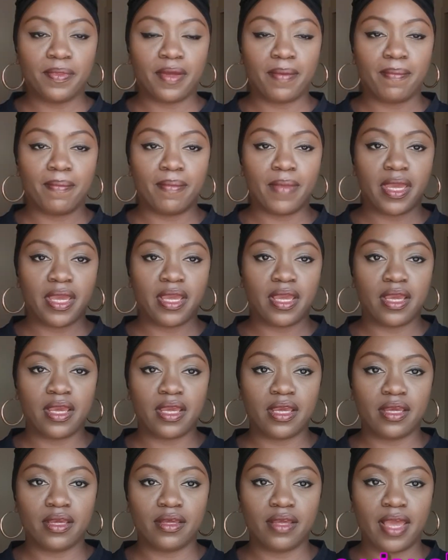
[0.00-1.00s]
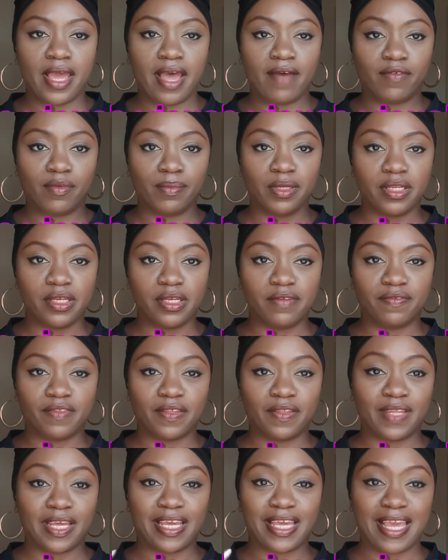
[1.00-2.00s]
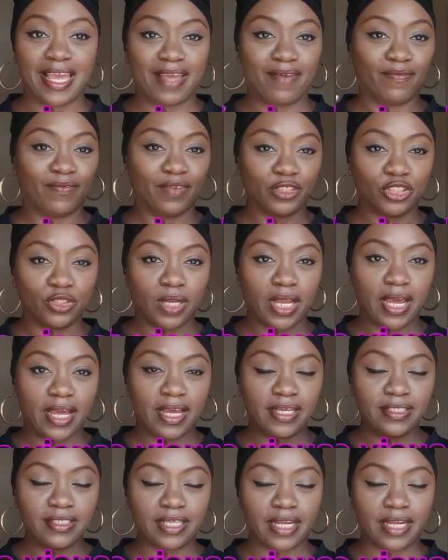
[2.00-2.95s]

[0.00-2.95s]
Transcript: may have a belief that they can't visualize,